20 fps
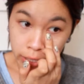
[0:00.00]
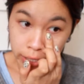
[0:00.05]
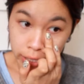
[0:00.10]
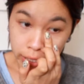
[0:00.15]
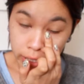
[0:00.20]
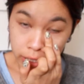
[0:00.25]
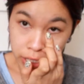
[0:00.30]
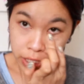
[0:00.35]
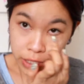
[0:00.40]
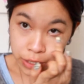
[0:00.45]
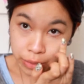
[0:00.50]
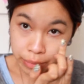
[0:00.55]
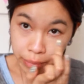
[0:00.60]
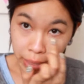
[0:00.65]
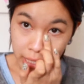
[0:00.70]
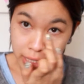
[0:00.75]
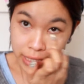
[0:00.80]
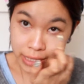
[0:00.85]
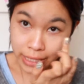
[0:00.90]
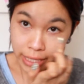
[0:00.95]
into
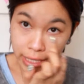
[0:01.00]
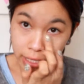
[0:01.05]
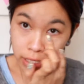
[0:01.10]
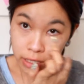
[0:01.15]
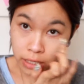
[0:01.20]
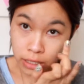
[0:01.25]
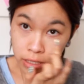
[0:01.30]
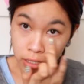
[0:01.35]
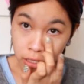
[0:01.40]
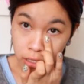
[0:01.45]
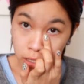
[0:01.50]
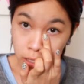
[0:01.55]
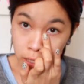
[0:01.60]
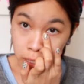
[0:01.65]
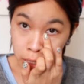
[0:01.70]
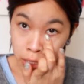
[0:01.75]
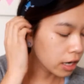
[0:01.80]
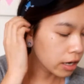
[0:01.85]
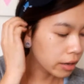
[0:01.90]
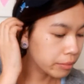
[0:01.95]
my skin.
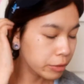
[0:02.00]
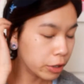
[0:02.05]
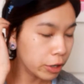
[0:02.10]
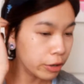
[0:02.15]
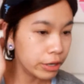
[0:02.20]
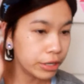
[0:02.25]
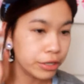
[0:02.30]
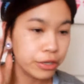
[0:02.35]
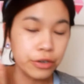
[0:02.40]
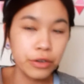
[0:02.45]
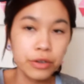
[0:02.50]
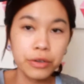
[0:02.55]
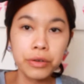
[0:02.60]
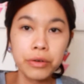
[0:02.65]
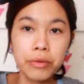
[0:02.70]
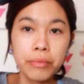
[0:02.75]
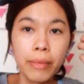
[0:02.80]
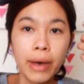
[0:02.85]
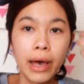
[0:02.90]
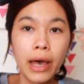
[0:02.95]
I'm going to
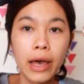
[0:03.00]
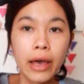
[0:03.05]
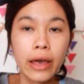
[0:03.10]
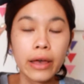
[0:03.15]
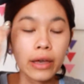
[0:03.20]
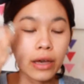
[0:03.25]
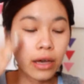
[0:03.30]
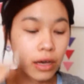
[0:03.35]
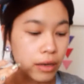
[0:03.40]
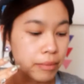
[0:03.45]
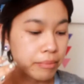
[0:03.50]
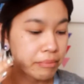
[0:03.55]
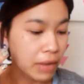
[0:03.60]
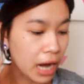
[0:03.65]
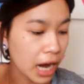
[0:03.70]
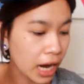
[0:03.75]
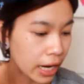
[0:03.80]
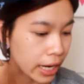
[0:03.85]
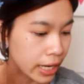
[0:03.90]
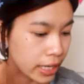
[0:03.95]
do my
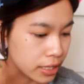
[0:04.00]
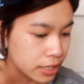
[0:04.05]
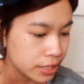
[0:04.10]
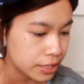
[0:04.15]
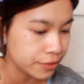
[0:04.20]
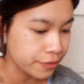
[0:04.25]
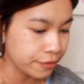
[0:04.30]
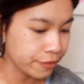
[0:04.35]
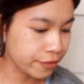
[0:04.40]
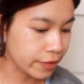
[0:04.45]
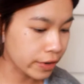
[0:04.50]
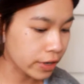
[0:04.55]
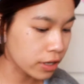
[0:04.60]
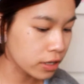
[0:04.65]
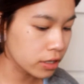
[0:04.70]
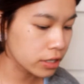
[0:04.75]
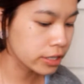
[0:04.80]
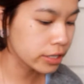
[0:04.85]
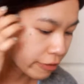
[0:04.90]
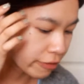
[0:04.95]
eyes
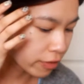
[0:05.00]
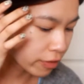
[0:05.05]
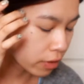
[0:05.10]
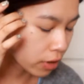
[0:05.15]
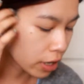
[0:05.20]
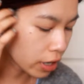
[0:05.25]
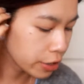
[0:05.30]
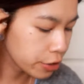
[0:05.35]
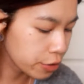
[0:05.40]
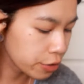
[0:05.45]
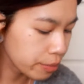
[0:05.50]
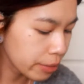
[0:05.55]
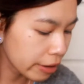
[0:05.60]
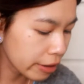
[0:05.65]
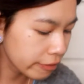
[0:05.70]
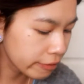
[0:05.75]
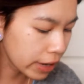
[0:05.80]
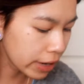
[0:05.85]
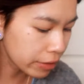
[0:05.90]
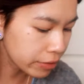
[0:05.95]
first before I do my
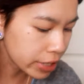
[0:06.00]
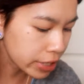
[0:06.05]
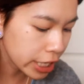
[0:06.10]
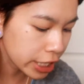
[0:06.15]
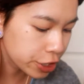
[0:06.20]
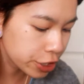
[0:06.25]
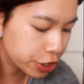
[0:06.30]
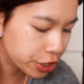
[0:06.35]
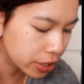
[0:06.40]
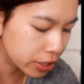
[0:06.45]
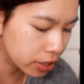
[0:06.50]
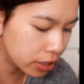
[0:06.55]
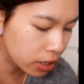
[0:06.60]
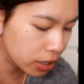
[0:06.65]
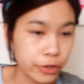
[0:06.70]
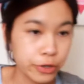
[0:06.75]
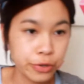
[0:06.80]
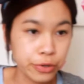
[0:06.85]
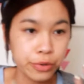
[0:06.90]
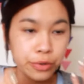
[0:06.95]
foundation
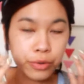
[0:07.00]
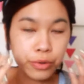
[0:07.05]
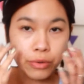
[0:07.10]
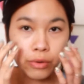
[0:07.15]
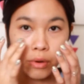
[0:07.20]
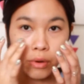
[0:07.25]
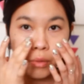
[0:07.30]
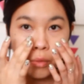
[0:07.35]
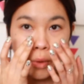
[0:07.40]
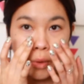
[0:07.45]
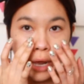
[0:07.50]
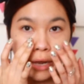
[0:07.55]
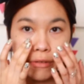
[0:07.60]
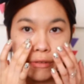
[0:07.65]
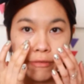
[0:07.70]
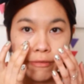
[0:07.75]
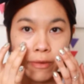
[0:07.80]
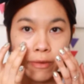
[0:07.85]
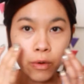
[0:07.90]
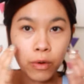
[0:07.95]
to wait
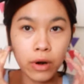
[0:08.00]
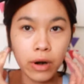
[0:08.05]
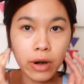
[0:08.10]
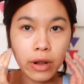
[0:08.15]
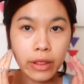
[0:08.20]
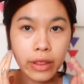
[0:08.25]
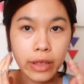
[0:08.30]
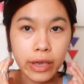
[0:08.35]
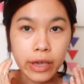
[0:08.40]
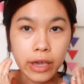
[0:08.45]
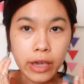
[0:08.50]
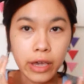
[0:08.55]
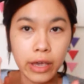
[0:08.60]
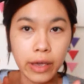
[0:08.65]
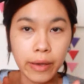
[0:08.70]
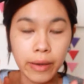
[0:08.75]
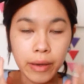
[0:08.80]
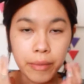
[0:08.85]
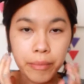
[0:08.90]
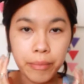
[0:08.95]
for
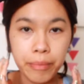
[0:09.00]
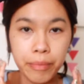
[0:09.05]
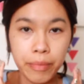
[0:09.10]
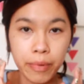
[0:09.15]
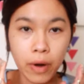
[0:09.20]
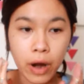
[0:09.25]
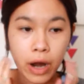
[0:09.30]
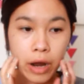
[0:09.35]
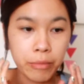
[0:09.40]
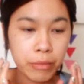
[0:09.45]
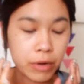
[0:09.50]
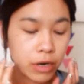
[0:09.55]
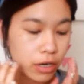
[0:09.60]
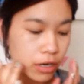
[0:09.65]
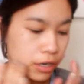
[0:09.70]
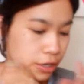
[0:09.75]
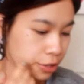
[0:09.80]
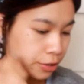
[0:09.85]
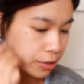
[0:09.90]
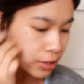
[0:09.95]
the primer
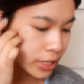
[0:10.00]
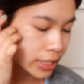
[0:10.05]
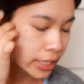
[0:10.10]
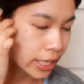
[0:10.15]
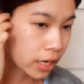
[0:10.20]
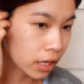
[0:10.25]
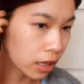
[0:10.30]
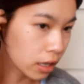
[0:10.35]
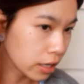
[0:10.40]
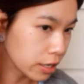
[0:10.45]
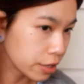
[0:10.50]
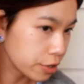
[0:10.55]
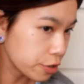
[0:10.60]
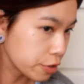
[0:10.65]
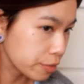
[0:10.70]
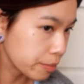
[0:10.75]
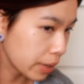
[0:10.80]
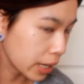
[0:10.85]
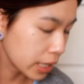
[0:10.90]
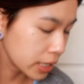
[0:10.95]
to settle
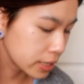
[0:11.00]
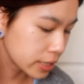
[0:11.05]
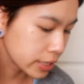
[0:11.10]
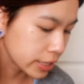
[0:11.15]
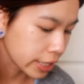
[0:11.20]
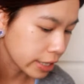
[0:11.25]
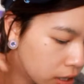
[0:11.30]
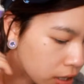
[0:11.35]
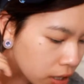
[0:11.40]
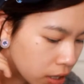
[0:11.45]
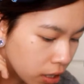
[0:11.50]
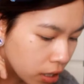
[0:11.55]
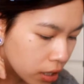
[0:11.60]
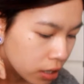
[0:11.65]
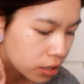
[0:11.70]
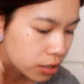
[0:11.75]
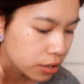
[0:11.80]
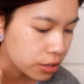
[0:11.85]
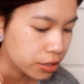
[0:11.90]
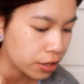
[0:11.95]
into my skin.
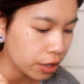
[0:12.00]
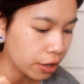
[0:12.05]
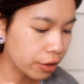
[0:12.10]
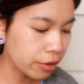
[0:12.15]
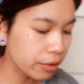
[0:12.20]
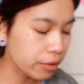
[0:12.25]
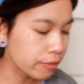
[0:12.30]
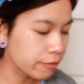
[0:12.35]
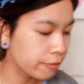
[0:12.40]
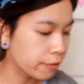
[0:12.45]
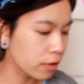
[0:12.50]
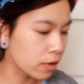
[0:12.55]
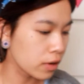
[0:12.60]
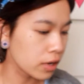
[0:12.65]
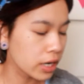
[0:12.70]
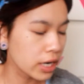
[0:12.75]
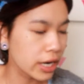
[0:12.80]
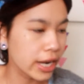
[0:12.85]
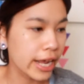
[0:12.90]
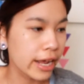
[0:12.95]
So for
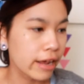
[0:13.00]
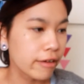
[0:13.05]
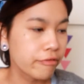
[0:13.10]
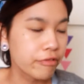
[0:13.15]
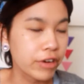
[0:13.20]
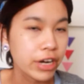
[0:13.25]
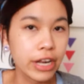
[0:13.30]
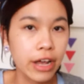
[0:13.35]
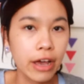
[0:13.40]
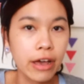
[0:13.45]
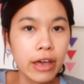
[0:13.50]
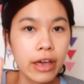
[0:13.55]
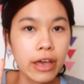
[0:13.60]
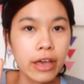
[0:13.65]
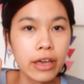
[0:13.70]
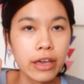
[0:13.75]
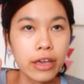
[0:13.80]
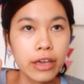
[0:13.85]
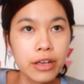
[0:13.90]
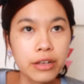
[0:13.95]
an
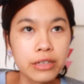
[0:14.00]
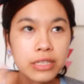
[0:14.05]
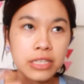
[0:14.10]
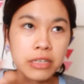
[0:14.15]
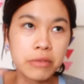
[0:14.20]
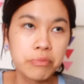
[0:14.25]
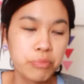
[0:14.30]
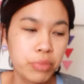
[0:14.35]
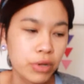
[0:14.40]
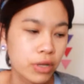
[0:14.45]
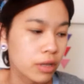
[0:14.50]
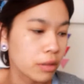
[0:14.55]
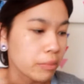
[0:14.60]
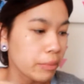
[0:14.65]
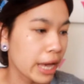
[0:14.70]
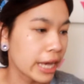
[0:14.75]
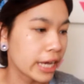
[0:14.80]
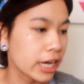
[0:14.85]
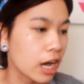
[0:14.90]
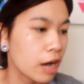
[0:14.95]
everyday simple
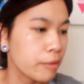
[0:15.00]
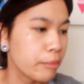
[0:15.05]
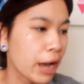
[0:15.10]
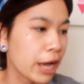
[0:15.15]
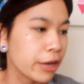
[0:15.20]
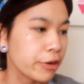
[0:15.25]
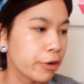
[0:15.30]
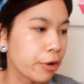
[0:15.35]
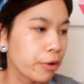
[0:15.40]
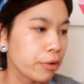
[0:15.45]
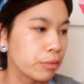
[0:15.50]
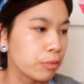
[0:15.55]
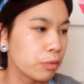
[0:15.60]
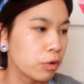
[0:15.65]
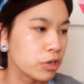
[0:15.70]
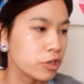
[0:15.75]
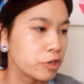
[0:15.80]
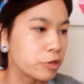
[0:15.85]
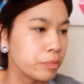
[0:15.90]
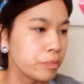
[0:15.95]
makeup, I don't
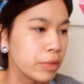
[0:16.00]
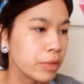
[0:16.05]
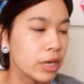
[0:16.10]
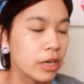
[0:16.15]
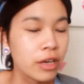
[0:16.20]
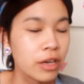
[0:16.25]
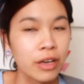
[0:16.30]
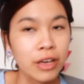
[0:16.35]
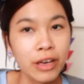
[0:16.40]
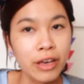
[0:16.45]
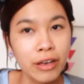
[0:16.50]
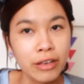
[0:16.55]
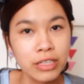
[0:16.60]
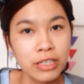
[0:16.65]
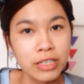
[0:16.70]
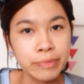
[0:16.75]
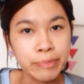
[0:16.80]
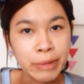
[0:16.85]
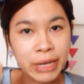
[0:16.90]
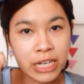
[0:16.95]
want to
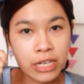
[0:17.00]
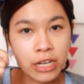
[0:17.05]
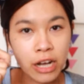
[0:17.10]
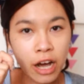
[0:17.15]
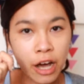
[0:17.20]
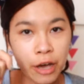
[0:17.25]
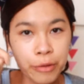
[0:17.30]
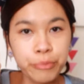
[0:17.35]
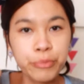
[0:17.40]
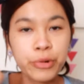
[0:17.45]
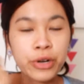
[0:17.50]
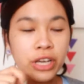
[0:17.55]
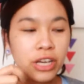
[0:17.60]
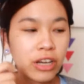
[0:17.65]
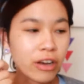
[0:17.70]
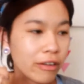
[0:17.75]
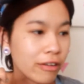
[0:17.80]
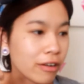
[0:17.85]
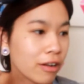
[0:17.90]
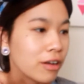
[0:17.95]
spend time putting
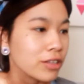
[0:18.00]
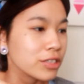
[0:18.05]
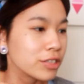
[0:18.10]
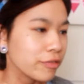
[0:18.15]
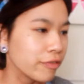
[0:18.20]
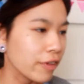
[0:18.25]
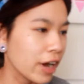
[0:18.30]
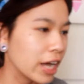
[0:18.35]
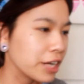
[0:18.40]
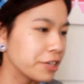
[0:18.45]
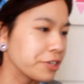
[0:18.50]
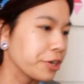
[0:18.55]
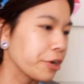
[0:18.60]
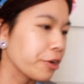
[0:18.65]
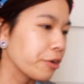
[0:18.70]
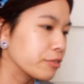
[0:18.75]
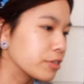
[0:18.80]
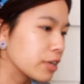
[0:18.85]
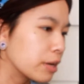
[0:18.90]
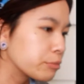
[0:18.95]
on lots of
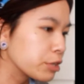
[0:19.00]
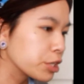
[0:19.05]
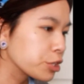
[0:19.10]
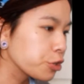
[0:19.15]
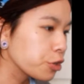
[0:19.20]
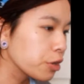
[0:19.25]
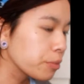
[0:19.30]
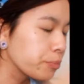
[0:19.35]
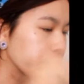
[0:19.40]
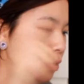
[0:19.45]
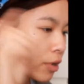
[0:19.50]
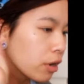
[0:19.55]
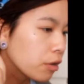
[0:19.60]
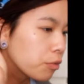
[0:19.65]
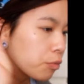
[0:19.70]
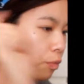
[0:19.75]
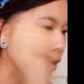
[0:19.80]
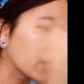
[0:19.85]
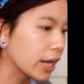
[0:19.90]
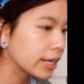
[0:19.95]
eyeshadow, so I'm just going to put
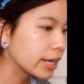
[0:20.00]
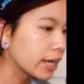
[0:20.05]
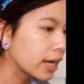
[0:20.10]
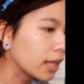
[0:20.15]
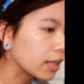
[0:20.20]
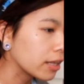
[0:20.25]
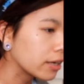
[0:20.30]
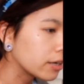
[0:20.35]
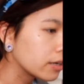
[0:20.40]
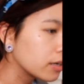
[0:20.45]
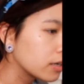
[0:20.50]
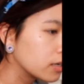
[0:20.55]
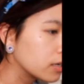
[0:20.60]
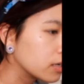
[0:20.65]
on one color,